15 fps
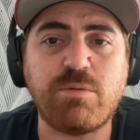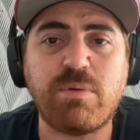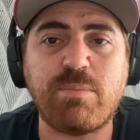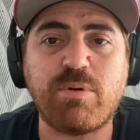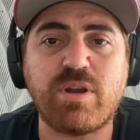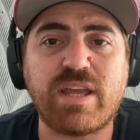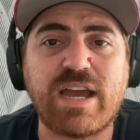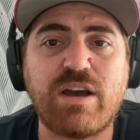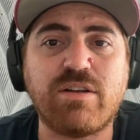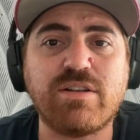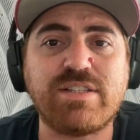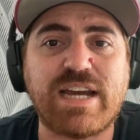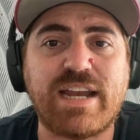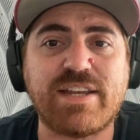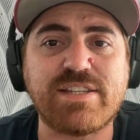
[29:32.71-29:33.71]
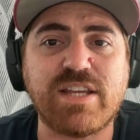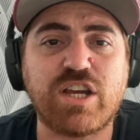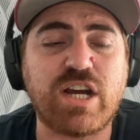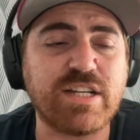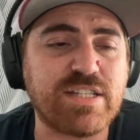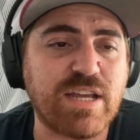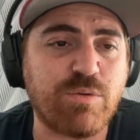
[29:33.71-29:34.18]
to be putting out Dynasty
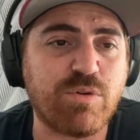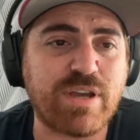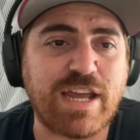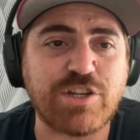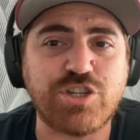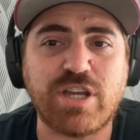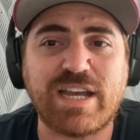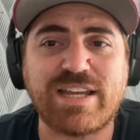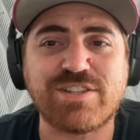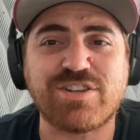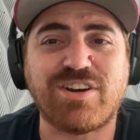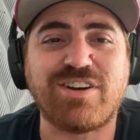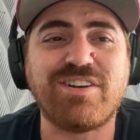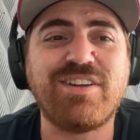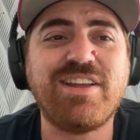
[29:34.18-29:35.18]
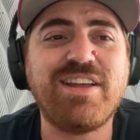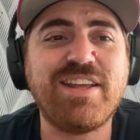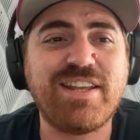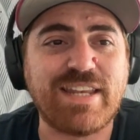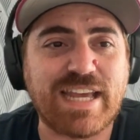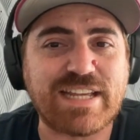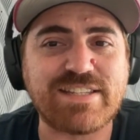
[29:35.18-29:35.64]
content. We'll catch you guys all
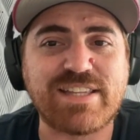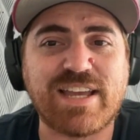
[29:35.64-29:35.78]
next